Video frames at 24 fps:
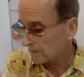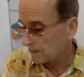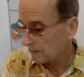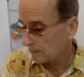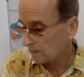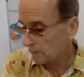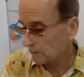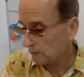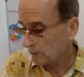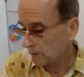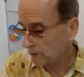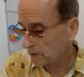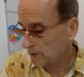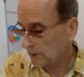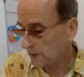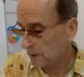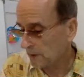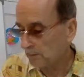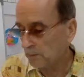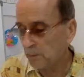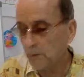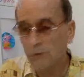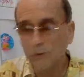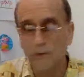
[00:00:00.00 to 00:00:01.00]
for
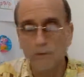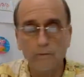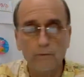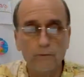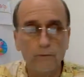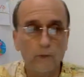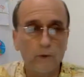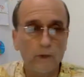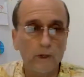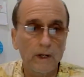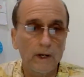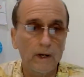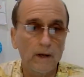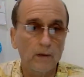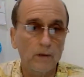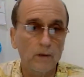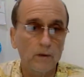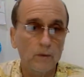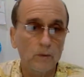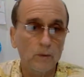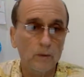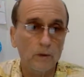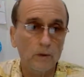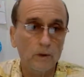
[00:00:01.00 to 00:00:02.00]
example, the 4-hour
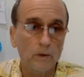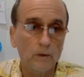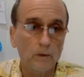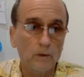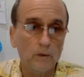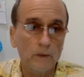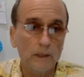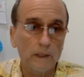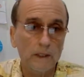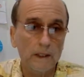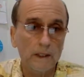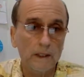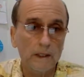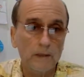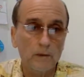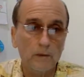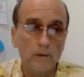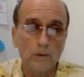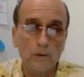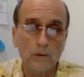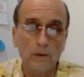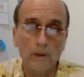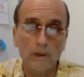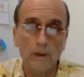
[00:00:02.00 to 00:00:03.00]
work week
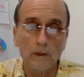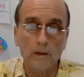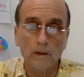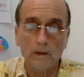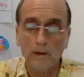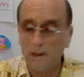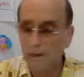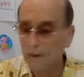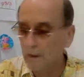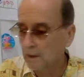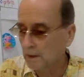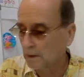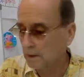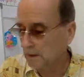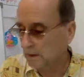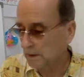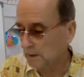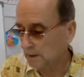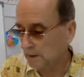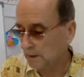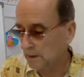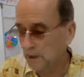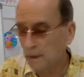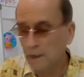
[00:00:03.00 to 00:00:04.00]
or
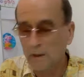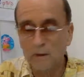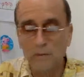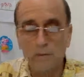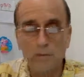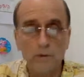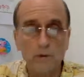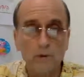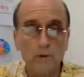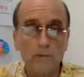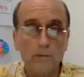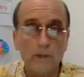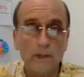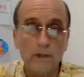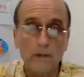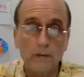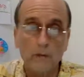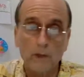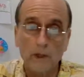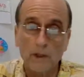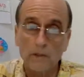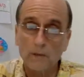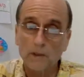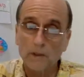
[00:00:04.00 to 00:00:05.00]
the other book by
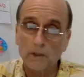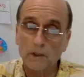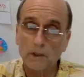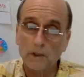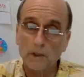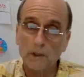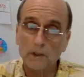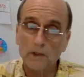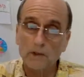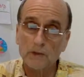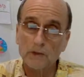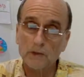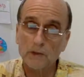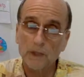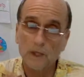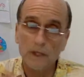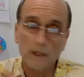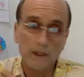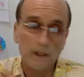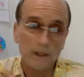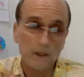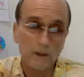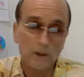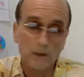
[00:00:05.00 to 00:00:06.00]
Robert
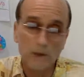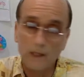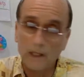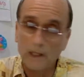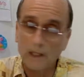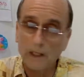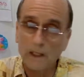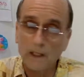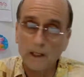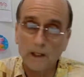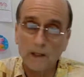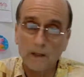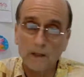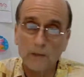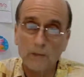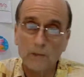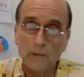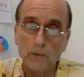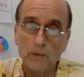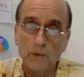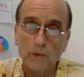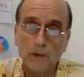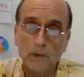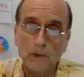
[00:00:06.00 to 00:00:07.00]
Kiyosaki or any other
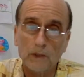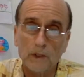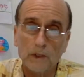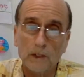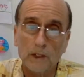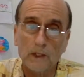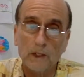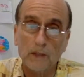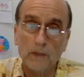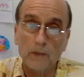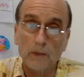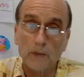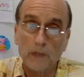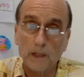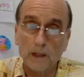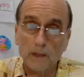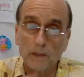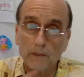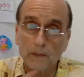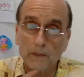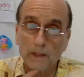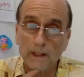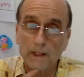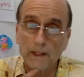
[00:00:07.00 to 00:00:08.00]
book that I
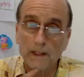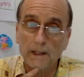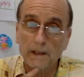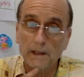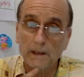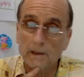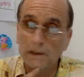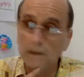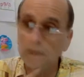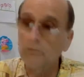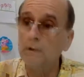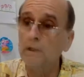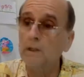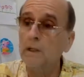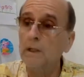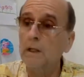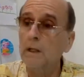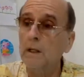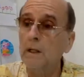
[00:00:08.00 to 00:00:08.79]
recommend, even